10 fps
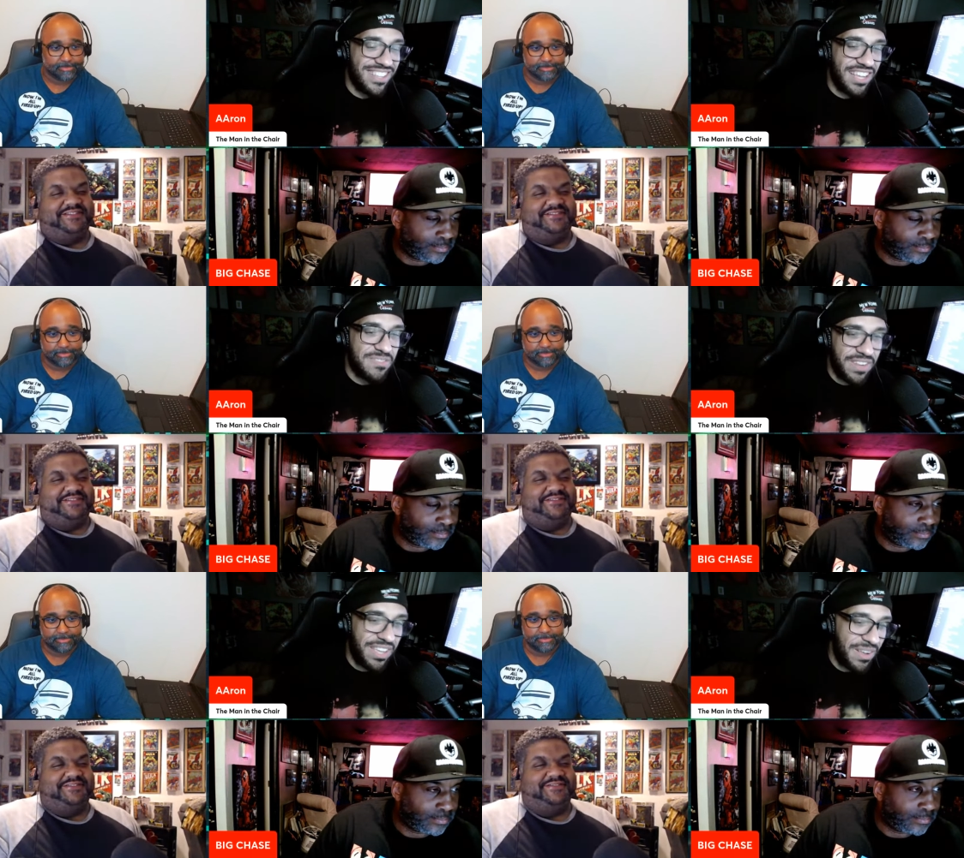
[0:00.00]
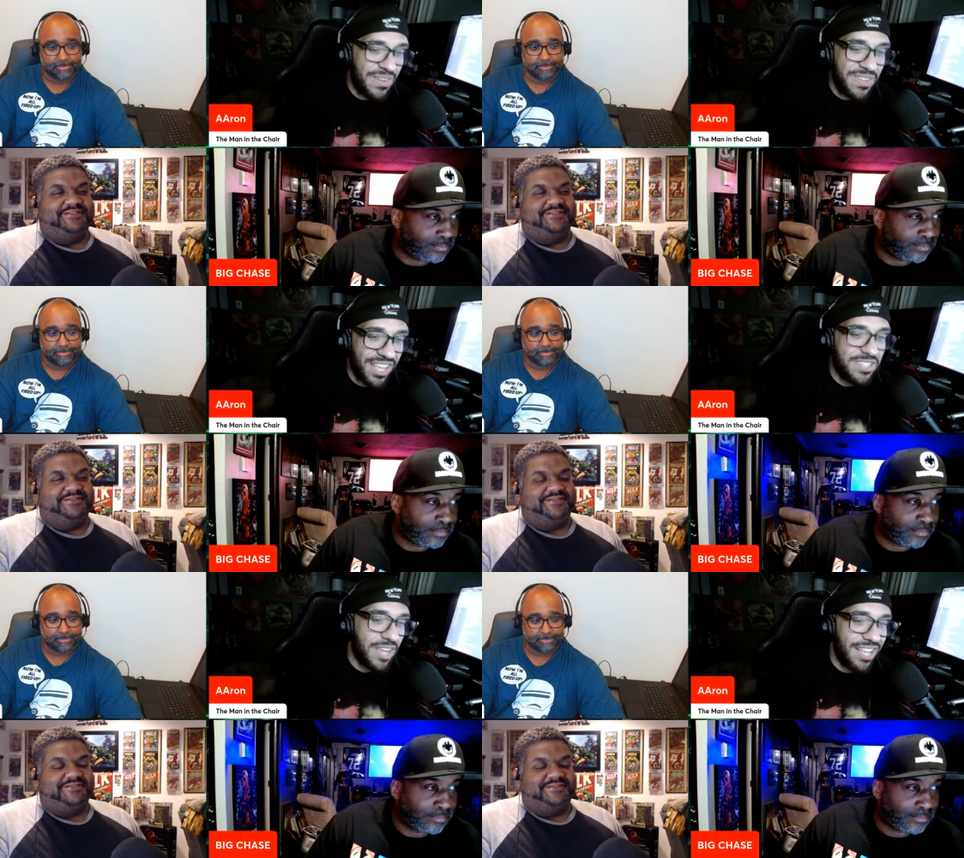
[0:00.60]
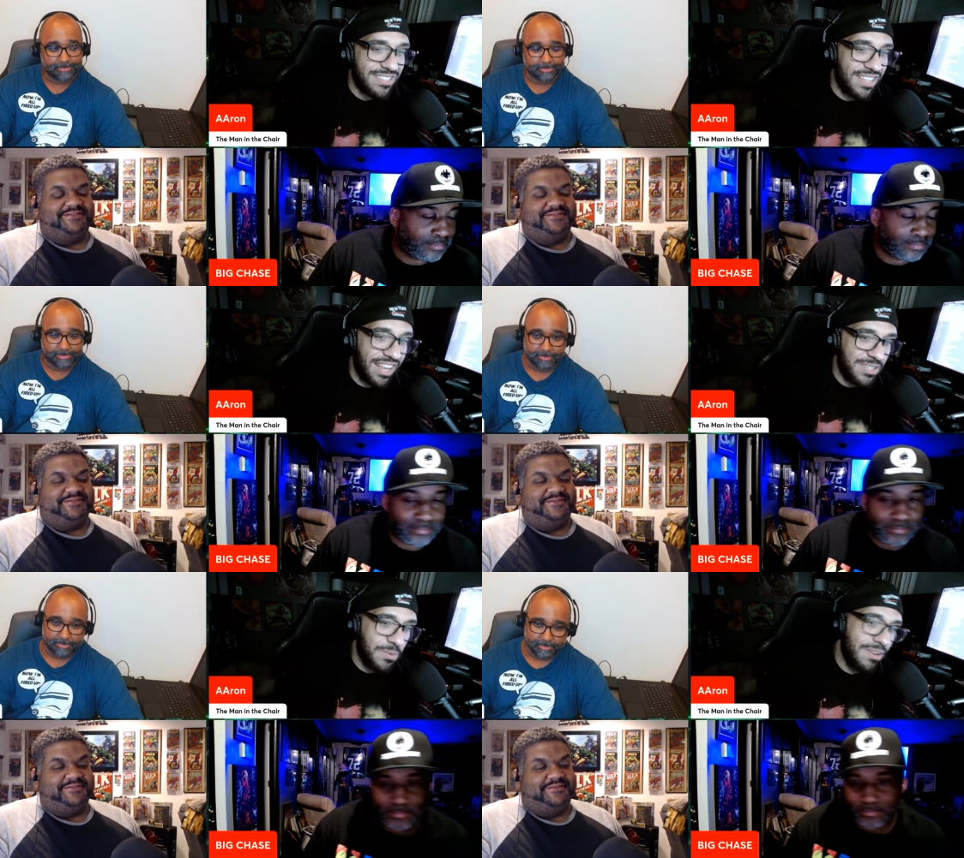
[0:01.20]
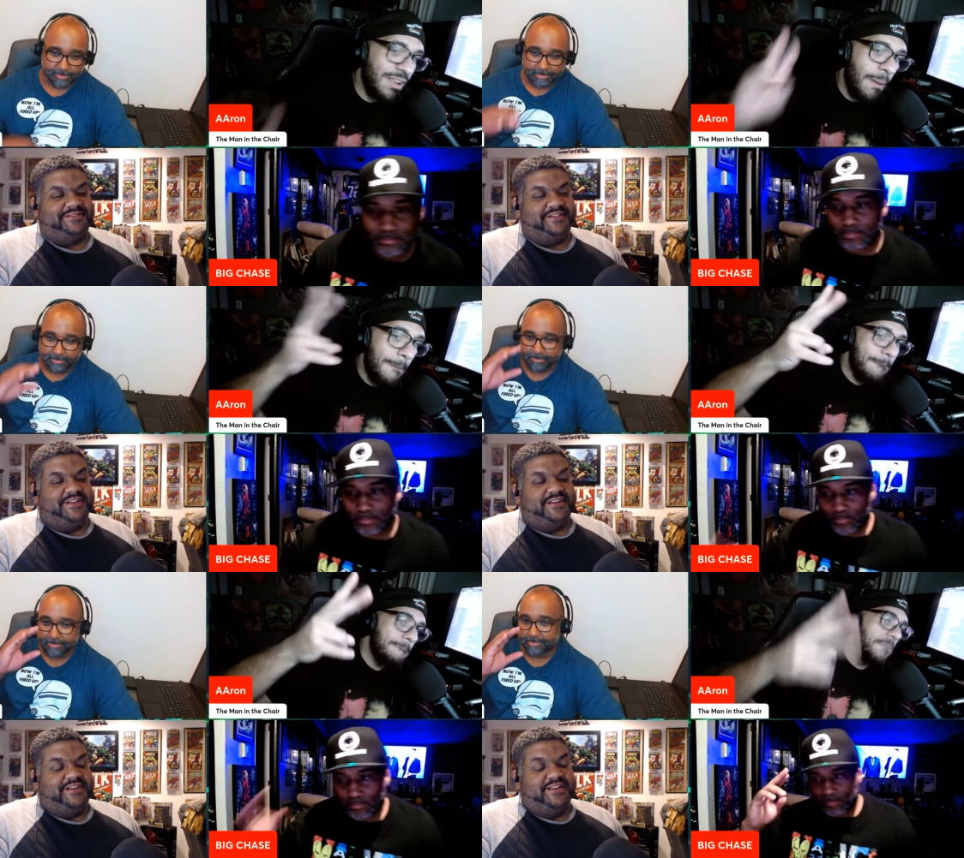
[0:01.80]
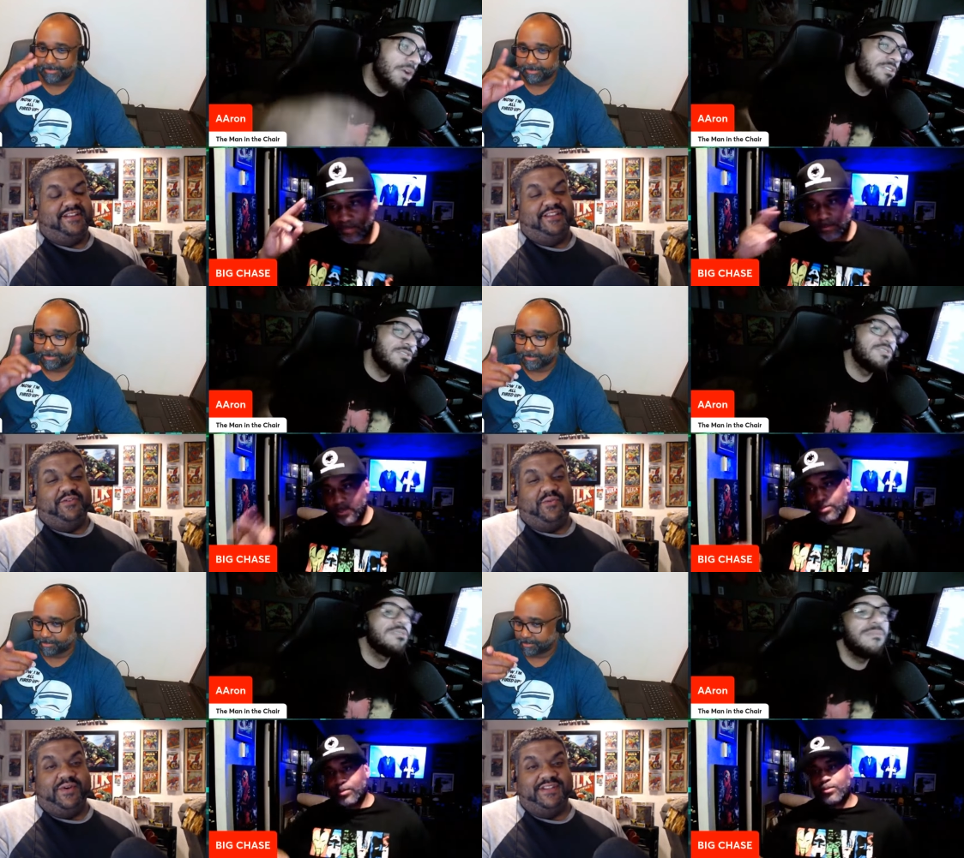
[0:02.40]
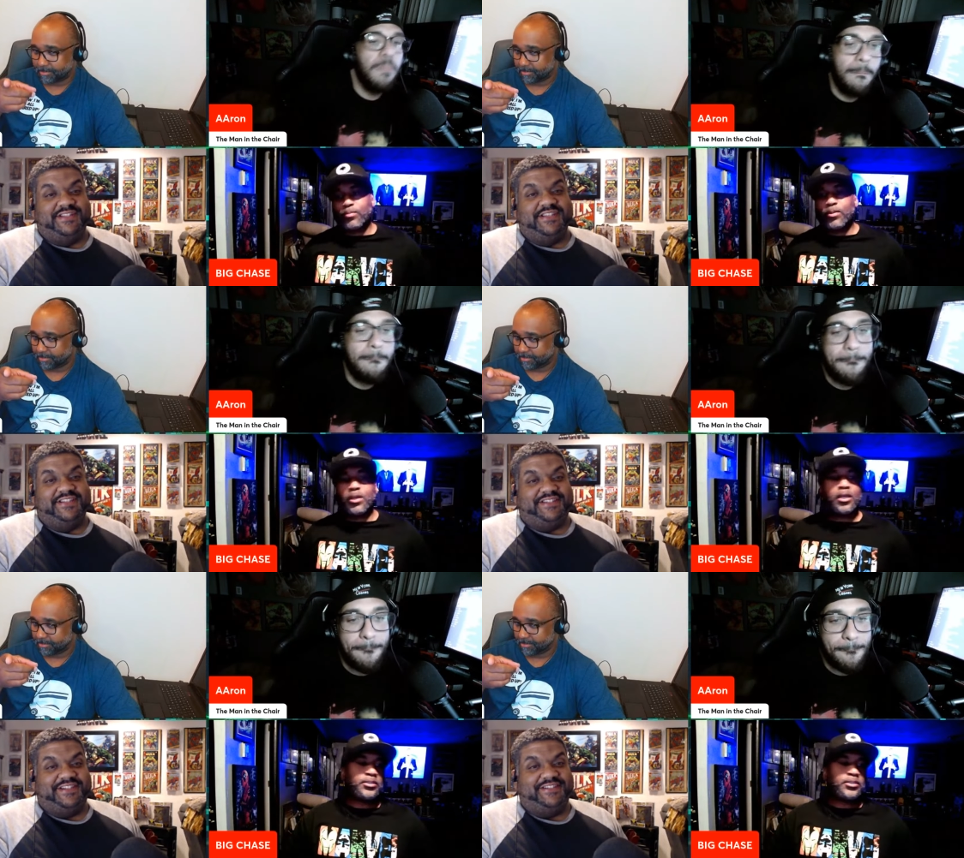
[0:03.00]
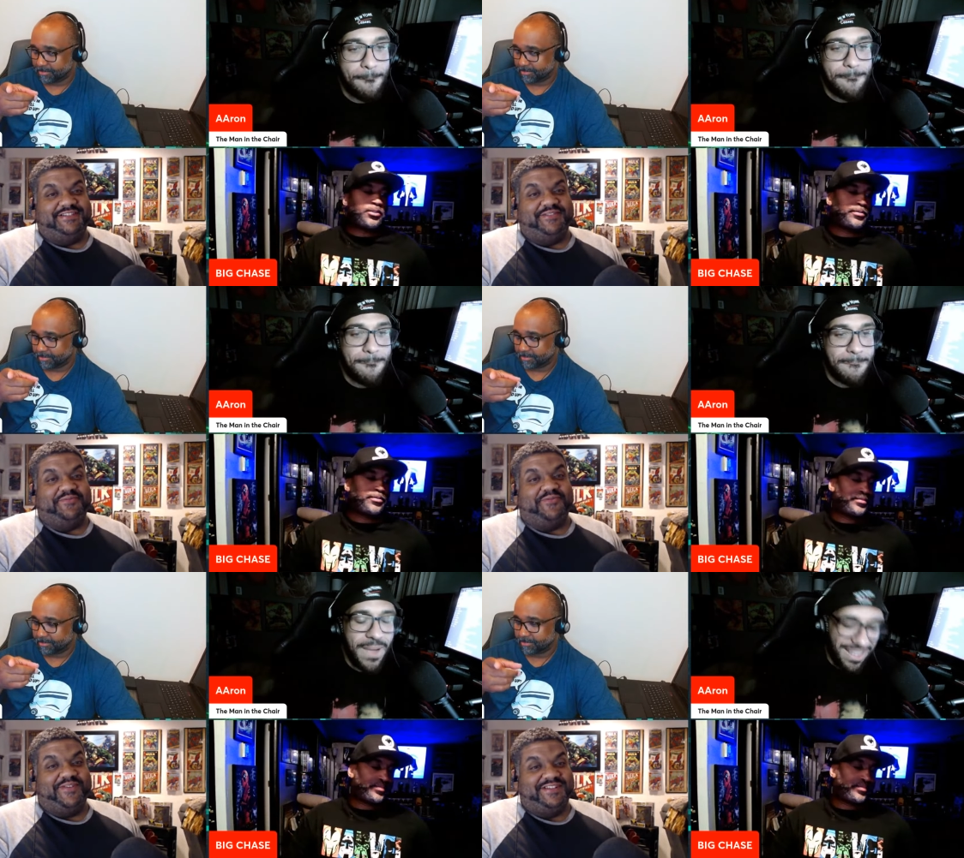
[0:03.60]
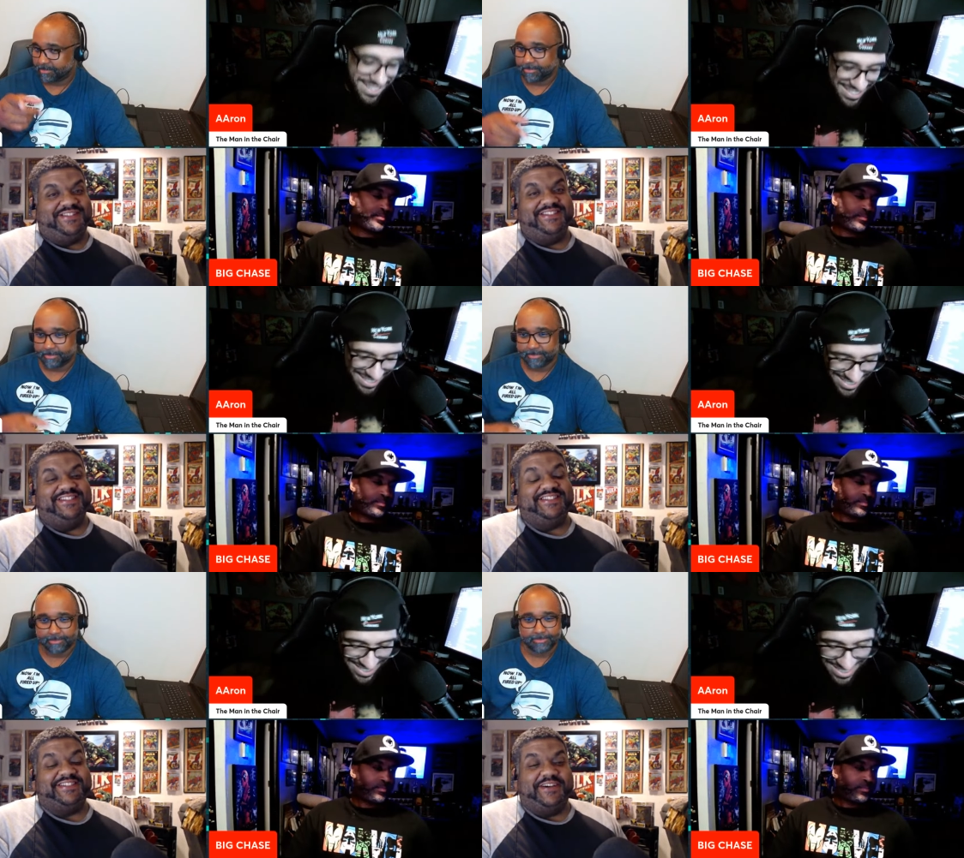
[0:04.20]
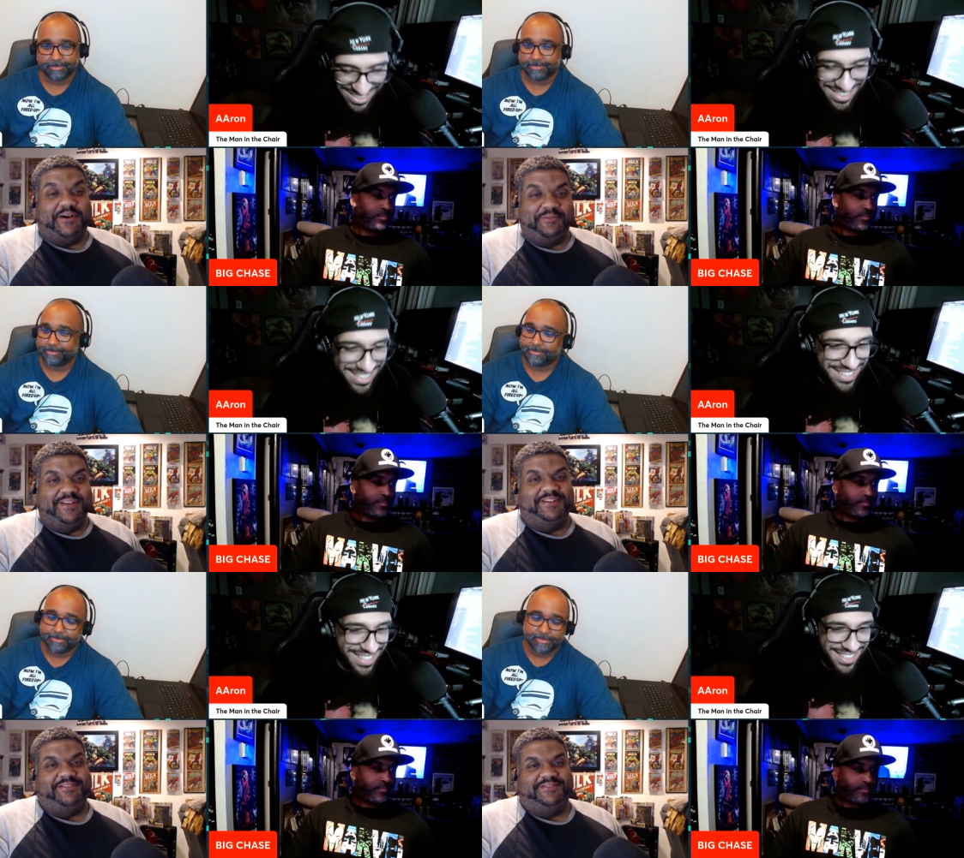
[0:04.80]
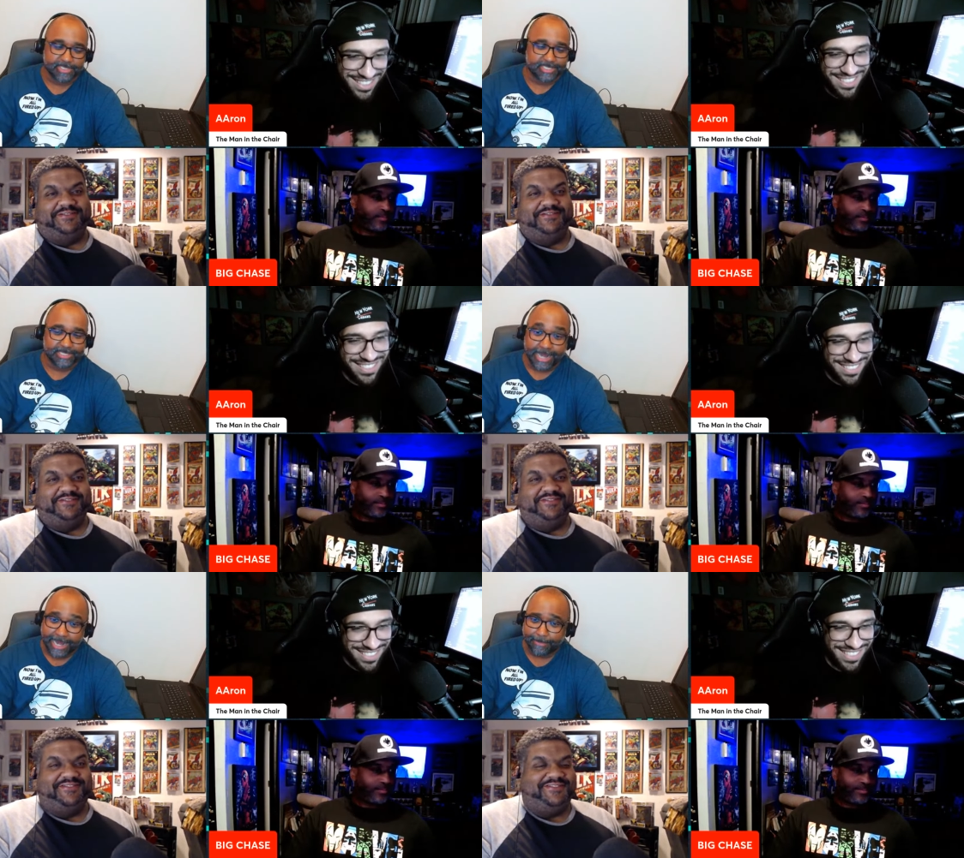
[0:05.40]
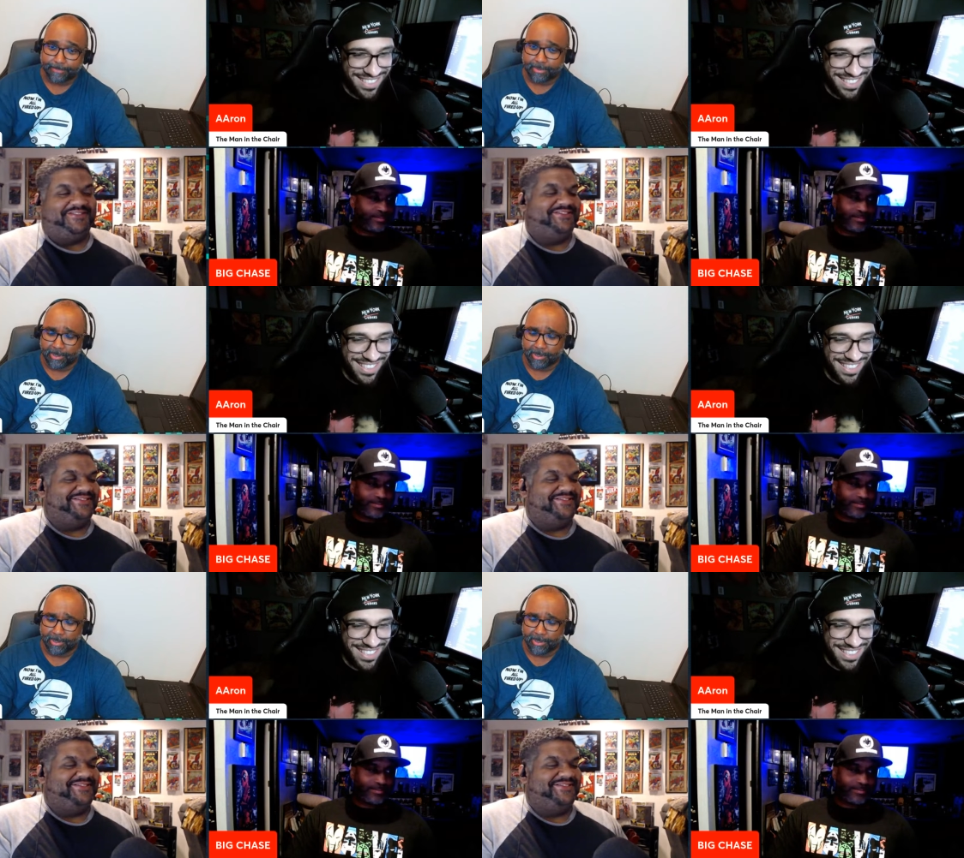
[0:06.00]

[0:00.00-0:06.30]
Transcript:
Speaker 1: the next video, catch you guys in the next one. Peace.
Speaker 2: Onesie, son. The onesie is coming. Stop,